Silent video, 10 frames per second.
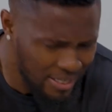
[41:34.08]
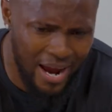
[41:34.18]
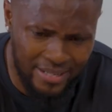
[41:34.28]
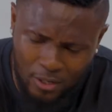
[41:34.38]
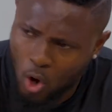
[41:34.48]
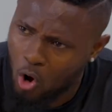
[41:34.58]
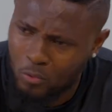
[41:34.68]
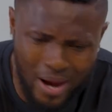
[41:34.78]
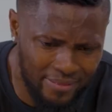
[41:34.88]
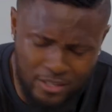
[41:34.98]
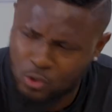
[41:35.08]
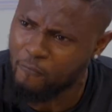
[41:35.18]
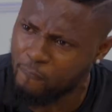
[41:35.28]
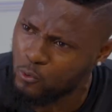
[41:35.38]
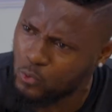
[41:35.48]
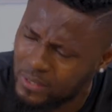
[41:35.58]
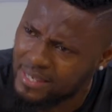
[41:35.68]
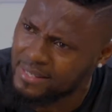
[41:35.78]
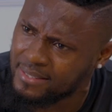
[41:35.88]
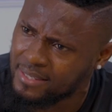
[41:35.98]
tired and hungry and there's no food to
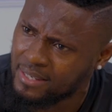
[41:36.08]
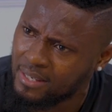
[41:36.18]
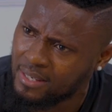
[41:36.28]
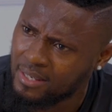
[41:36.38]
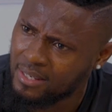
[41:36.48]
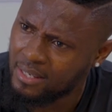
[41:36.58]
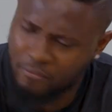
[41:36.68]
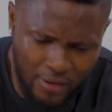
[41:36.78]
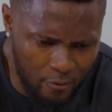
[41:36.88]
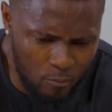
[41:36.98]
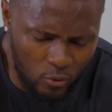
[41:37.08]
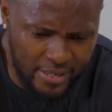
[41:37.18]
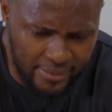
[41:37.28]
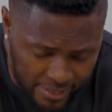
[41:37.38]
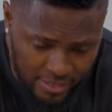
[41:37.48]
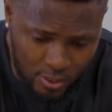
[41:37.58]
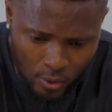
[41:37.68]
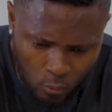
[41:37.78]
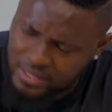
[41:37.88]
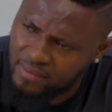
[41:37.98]
eat? If Karim was here, this
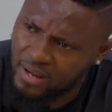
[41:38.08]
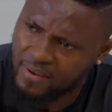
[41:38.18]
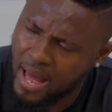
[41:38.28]
would never have